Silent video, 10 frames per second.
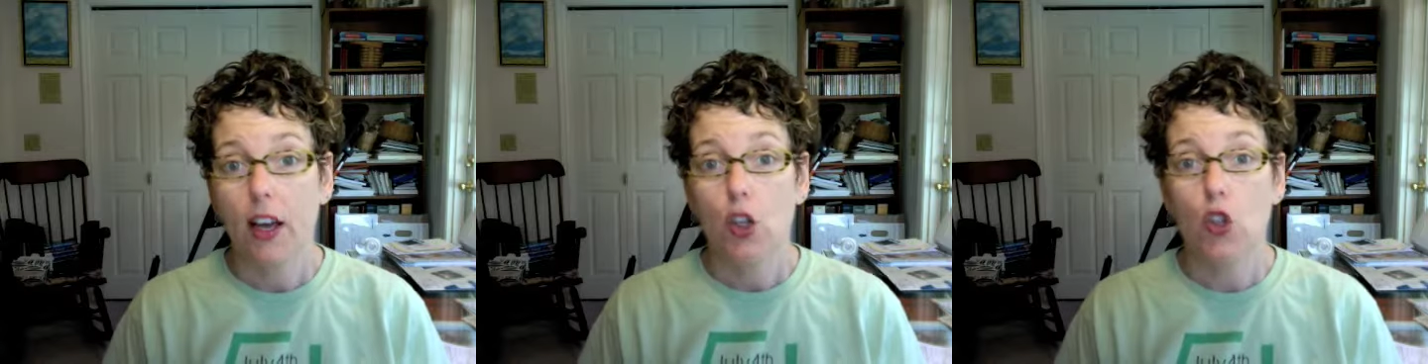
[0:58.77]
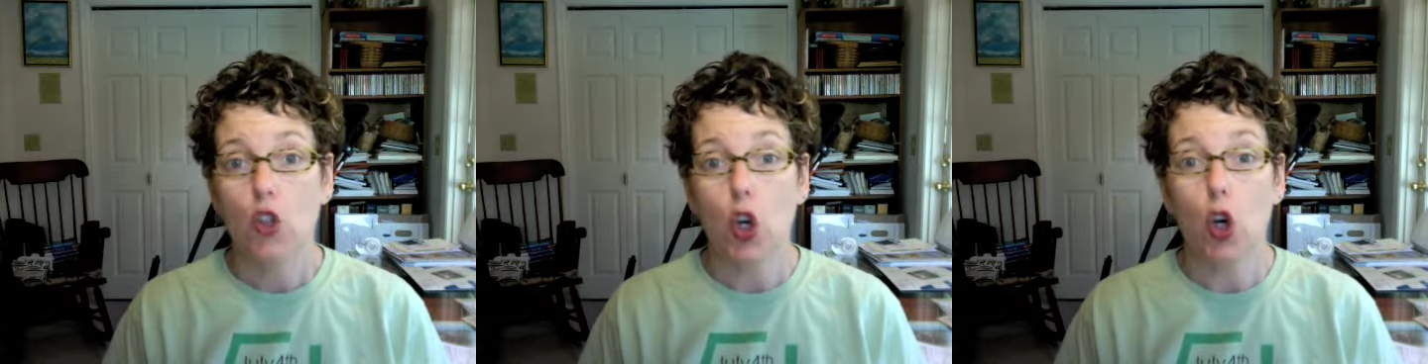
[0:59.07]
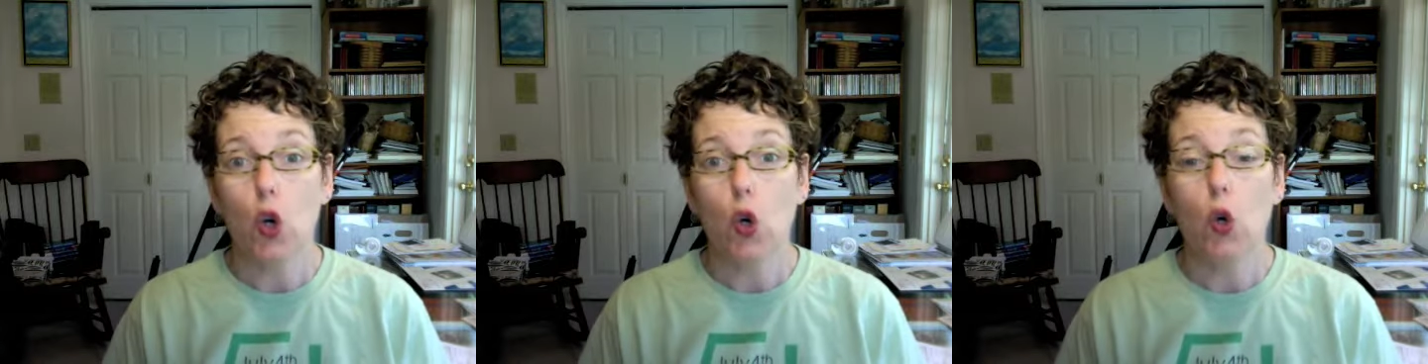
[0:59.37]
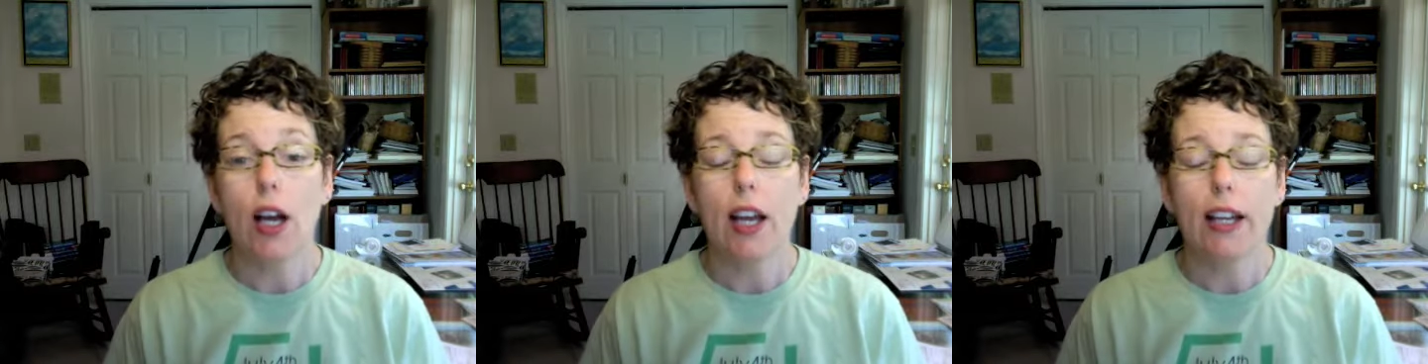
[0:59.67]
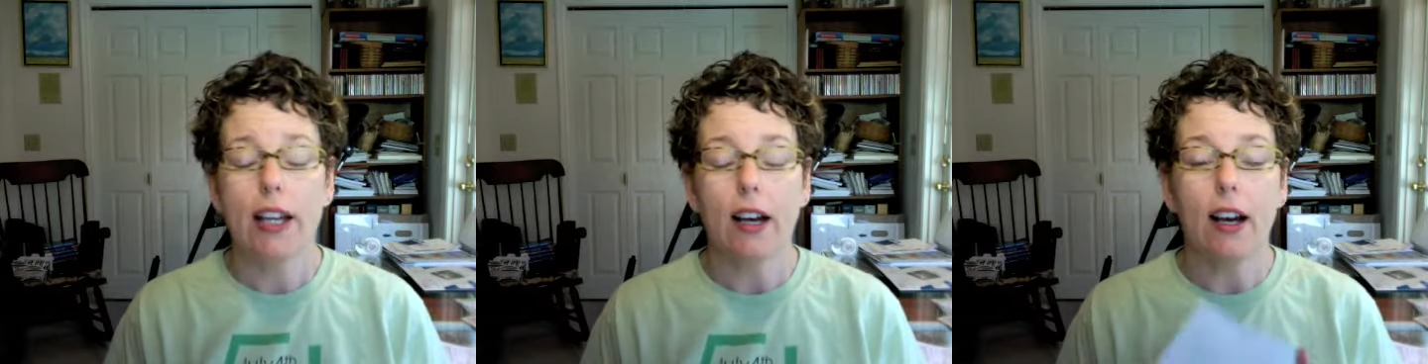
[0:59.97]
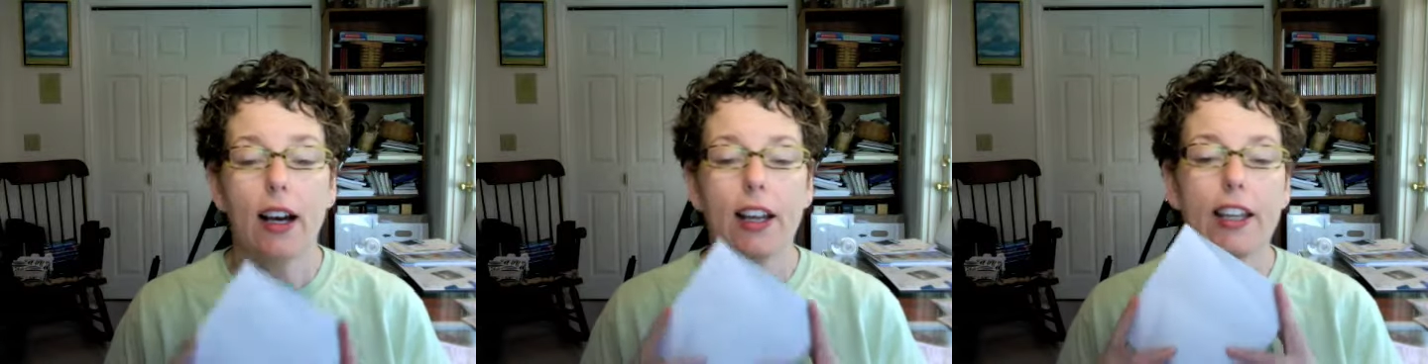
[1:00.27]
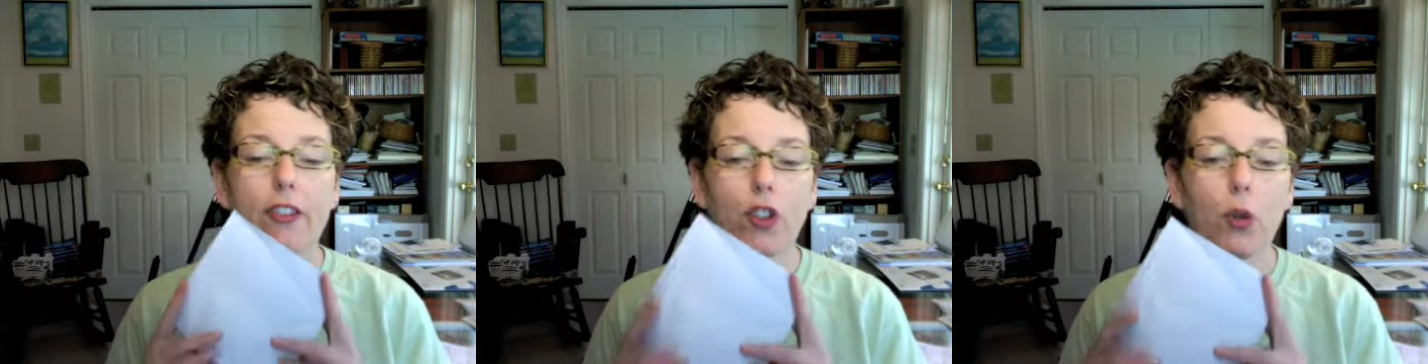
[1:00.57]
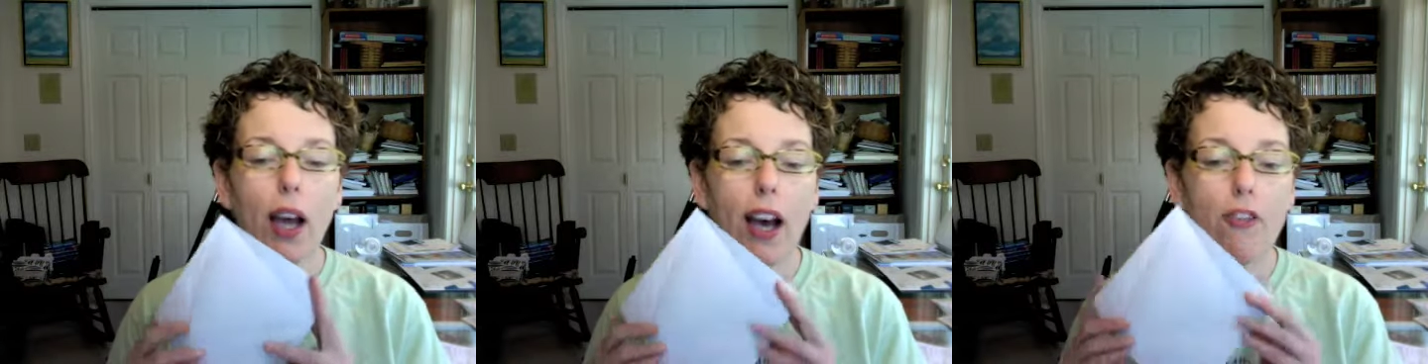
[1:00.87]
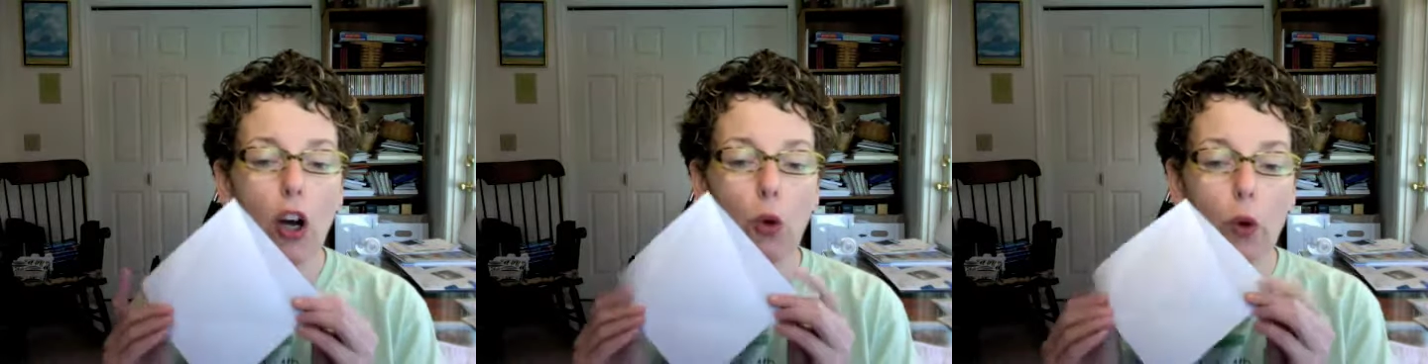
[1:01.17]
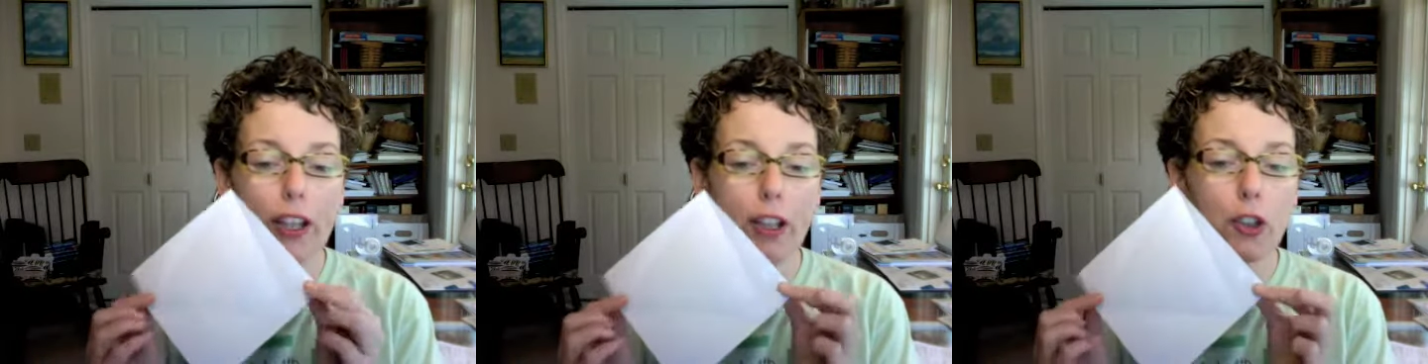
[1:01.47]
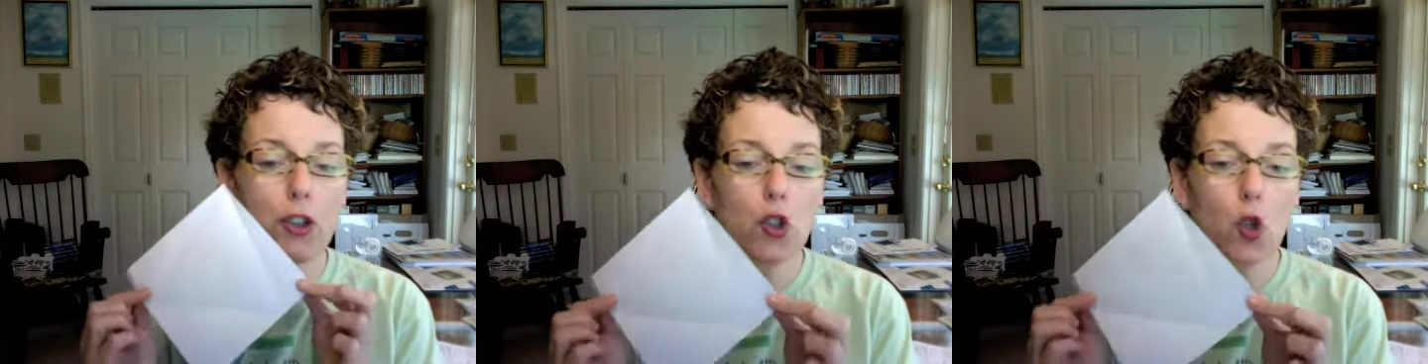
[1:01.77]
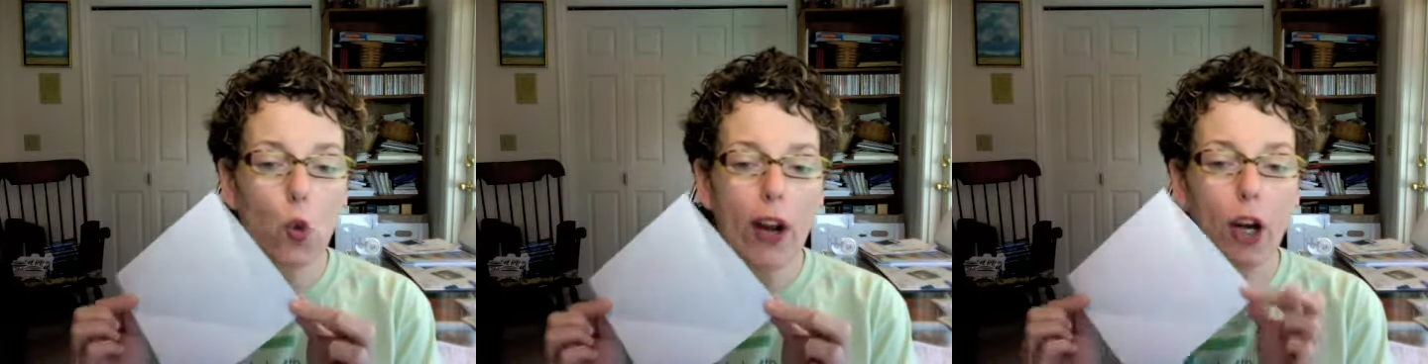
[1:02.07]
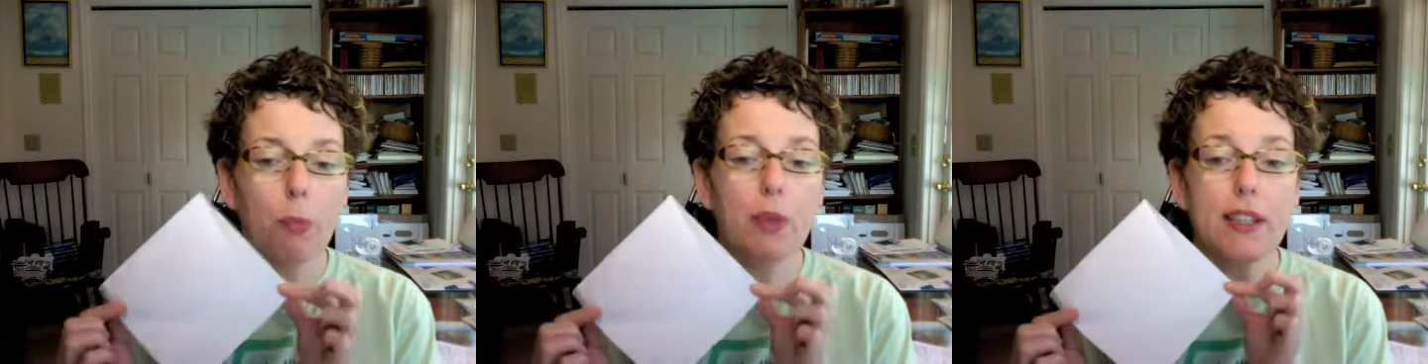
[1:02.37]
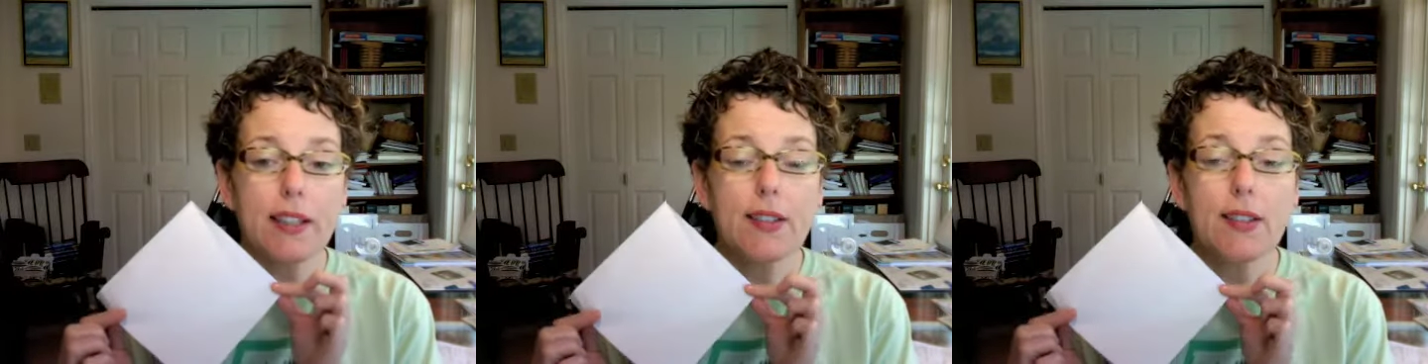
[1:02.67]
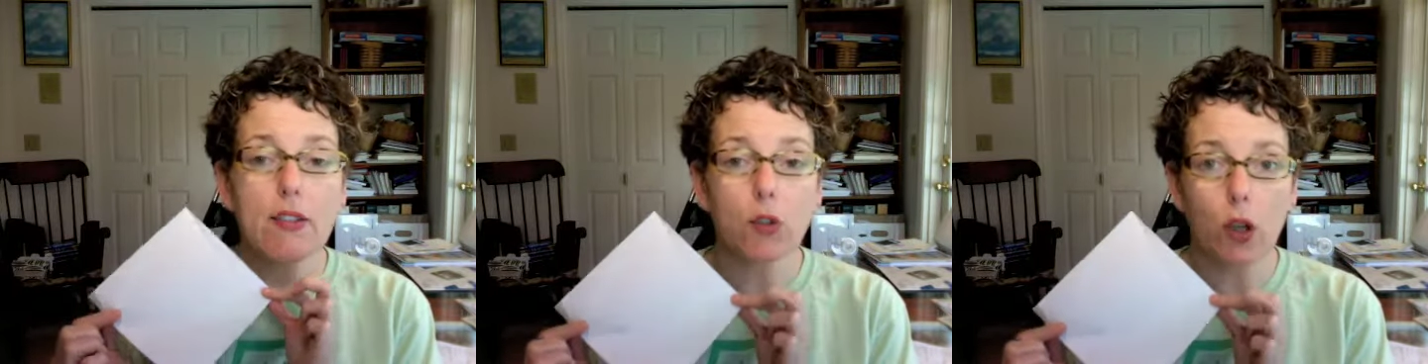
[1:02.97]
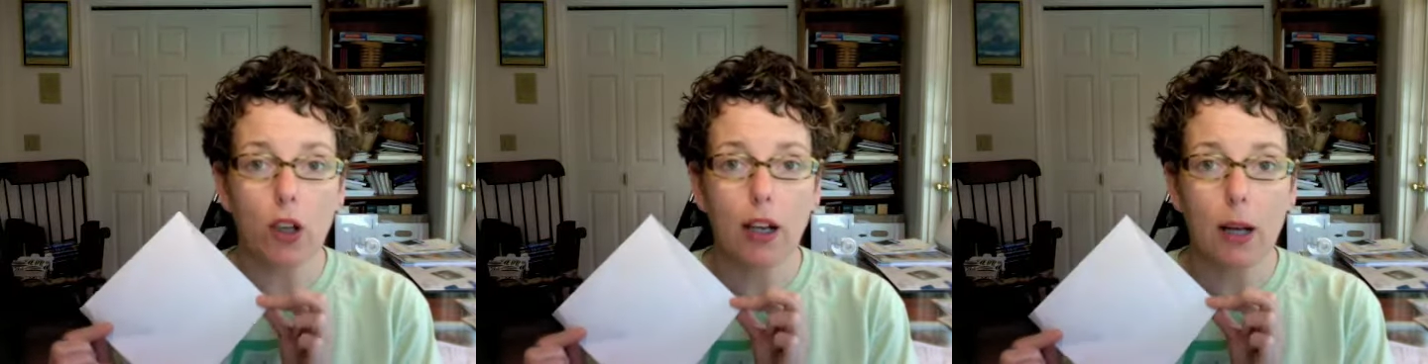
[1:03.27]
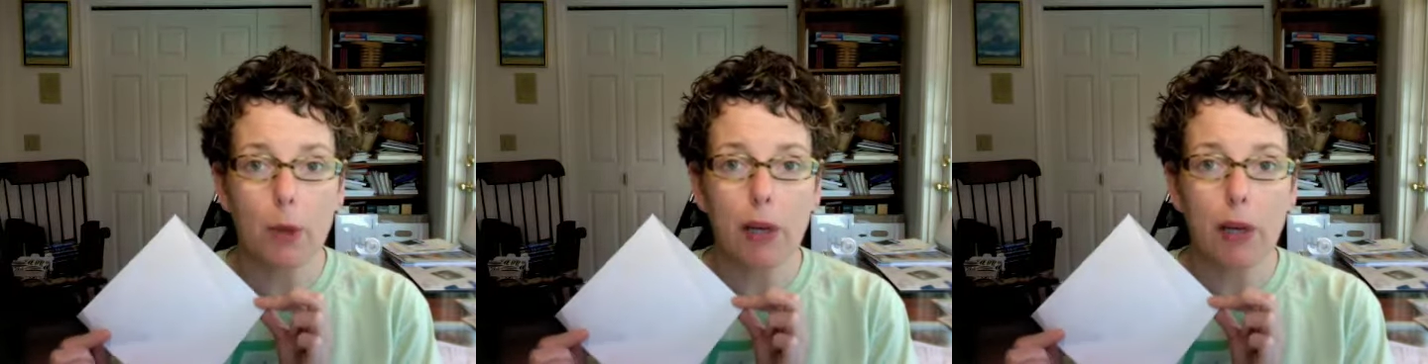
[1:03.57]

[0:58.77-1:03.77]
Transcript: So if you have a regular square piece of origami